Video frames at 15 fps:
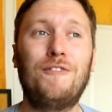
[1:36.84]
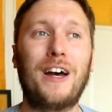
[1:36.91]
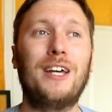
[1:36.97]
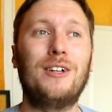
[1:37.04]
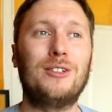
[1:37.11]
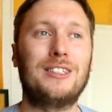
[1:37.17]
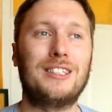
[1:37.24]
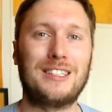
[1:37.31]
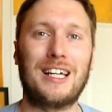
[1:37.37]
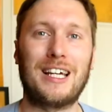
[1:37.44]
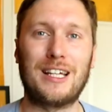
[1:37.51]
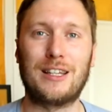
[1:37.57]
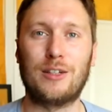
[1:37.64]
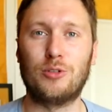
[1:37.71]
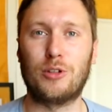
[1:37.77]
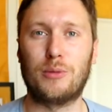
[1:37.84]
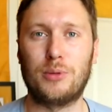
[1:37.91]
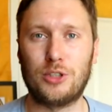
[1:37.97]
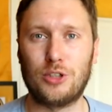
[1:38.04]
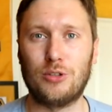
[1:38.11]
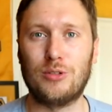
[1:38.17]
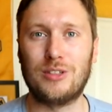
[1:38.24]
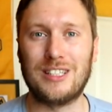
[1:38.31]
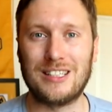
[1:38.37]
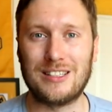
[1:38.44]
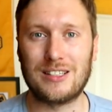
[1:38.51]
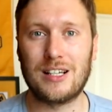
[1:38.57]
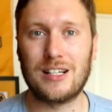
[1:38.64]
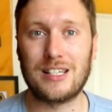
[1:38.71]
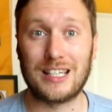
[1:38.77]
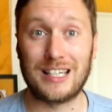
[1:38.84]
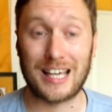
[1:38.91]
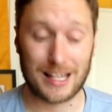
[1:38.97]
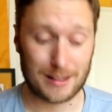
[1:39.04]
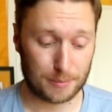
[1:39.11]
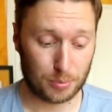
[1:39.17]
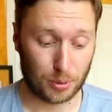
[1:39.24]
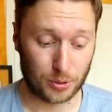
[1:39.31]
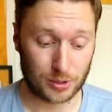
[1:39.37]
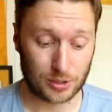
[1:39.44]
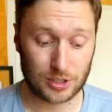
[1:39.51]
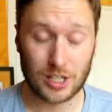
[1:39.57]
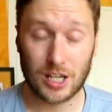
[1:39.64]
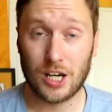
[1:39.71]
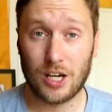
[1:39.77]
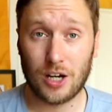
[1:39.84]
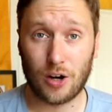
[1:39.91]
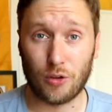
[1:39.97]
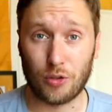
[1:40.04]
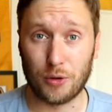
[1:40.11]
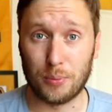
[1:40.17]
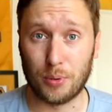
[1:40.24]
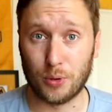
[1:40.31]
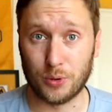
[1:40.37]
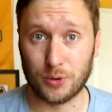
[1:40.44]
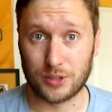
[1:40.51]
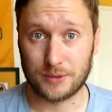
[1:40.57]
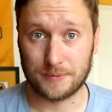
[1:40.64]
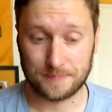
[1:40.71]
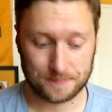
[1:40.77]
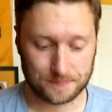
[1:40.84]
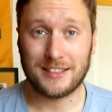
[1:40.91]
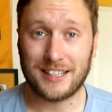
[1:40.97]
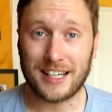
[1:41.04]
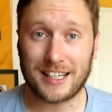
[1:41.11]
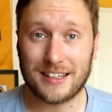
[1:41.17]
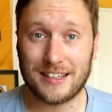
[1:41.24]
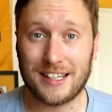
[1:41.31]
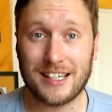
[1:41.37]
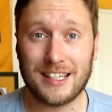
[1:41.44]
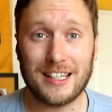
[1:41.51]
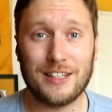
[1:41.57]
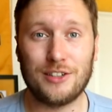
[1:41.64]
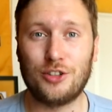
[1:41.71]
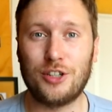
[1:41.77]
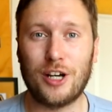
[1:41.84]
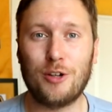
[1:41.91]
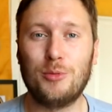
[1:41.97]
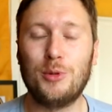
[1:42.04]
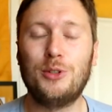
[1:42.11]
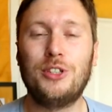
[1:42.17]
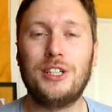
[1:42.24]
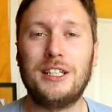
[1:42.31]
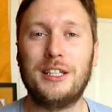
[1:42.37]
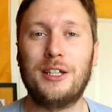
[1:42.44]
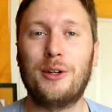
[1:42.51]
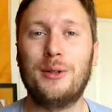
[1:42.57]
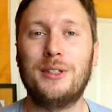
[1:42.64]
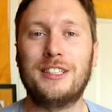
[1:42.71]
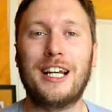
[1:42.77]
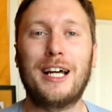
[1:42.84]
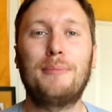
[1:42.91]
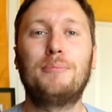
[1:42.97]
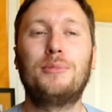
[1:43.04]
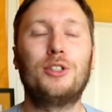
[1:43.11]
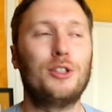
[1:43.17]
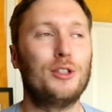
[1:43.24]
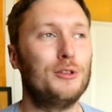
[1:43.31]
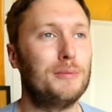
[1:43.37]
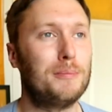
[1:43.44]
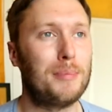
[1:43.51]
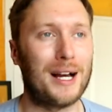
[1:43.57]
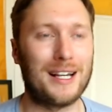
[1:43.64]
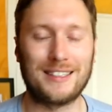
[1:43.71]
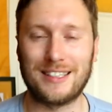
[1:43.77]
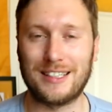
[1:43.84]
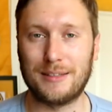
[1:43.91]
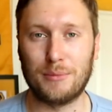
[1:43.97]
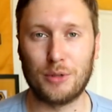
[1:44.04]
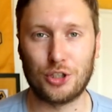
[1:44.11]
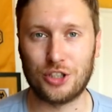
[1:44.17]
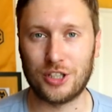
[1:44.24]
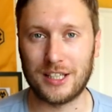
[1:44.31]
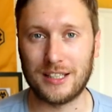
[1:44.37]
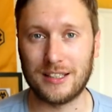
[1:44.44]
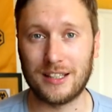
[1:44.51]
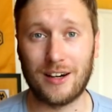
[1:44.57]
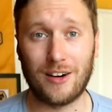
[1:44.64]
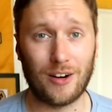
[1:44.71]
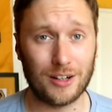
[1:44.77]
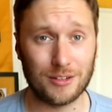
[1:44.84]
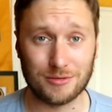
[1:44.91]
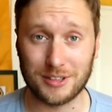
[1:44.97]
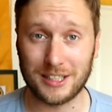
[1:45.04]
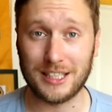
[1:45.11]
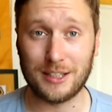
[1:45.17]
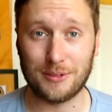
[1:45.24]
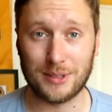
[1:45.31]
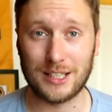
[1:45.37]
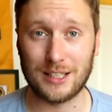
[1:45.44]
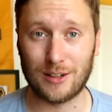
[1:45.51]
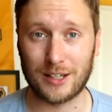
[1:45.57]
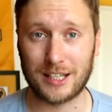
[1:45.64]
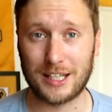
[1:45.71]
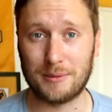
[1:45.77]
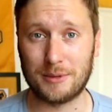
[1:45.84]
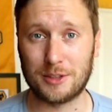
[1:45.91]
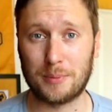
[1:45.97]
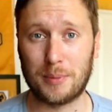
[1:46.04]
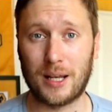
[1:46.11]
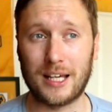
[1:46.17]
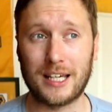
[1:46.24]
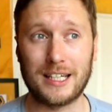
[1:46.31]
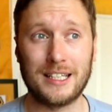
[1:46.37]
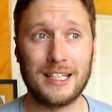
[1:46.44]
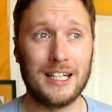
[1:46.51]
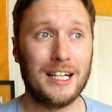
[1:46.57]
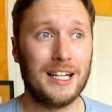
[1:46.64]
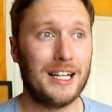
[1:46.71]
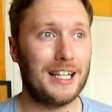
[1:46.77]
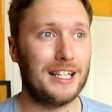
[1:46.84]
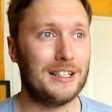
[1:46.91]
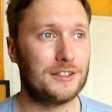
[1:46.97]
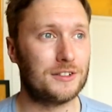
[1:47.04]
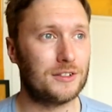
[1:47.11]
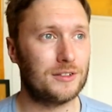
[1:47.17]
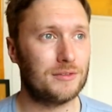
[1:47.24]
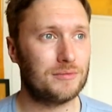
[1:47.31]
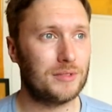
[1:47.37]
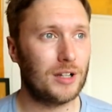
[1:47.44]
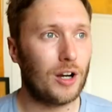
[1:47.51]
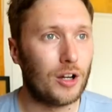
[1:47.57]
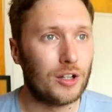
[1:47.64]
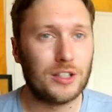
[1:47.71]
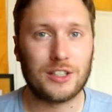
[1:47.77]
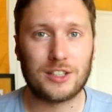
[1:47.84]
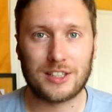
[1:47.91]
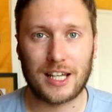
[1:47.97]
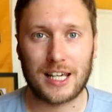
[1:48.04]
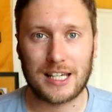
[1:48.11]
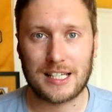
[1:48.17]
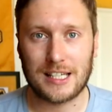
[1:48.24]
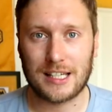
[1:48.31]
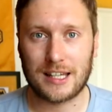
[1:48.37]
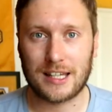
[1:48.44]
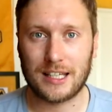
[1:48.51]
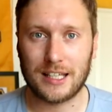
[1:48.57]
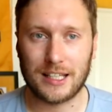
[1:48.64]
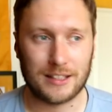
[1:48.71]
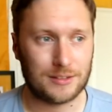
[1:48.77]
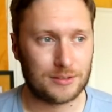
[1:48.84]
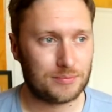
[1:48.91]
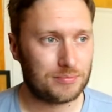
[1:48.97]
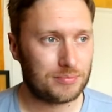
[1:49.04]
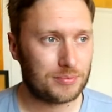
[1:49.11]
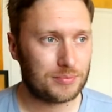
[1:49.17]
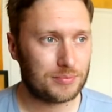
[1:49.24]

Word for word: failed to take those opportunities to get points on the board. The second thing is João Moutinho is an absolute passing machine. I really, really like him as a player. He's understated. I think he's